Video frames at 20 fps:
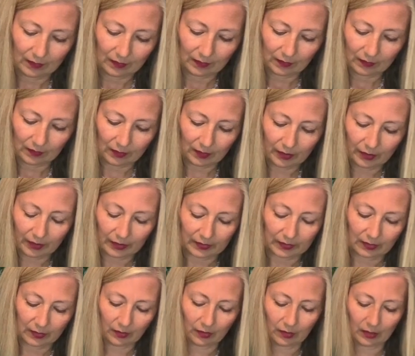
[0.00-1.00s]
Looks
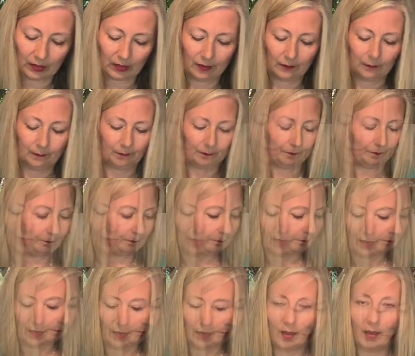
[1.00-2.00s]
good.
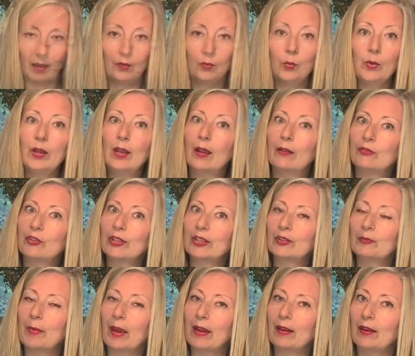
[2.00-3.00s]
And we have
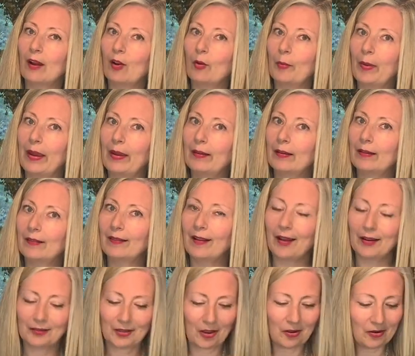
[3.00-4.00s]
just made homemade
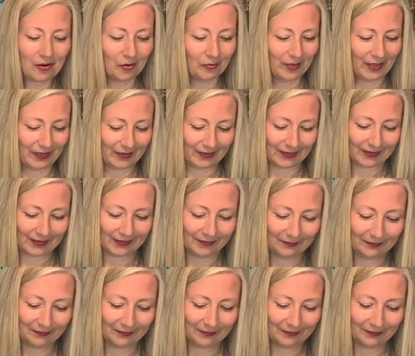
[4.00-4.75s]
hot cocoa mix.